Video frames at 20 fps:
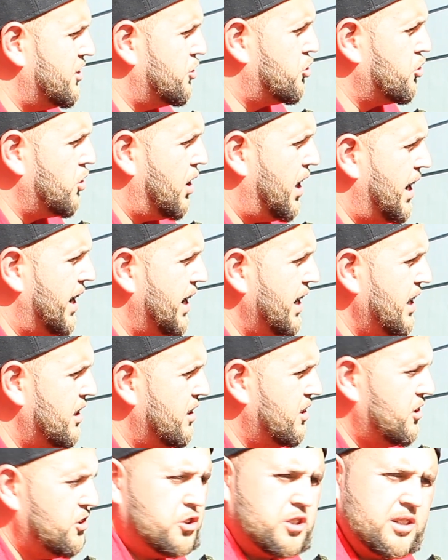to dry
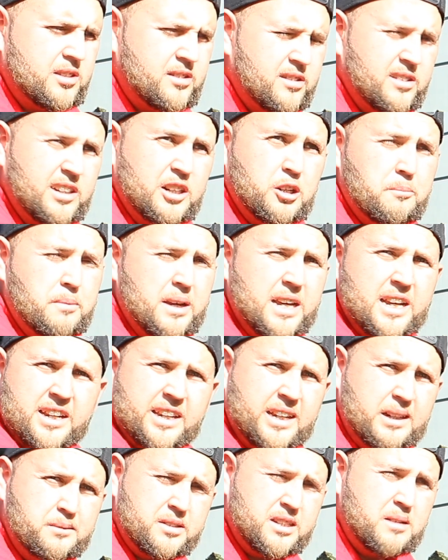just a little bit.
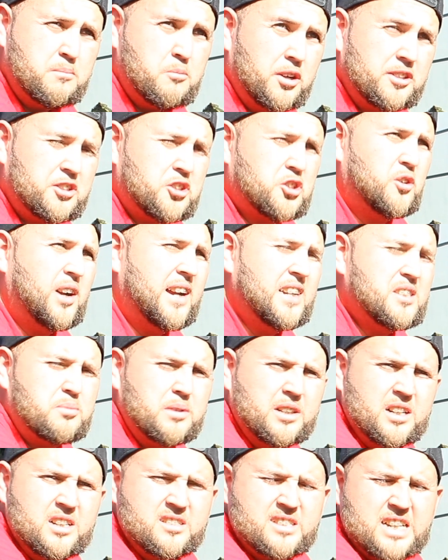Keeps it moisturized,
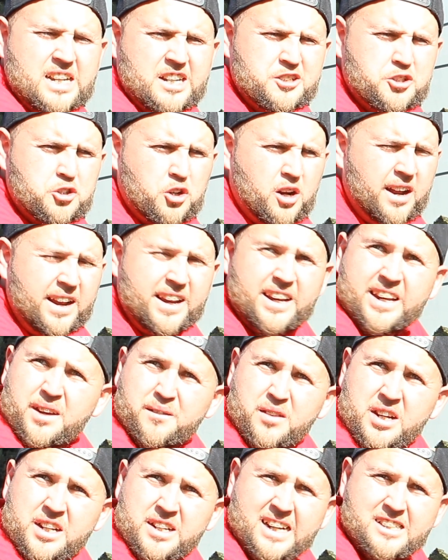but does tend to dry and
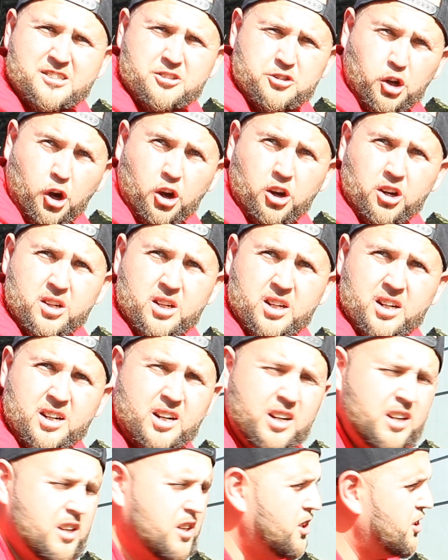give it a nice dark look.
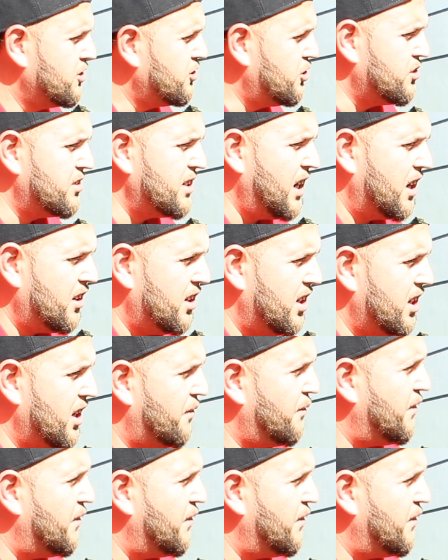So it's not going to look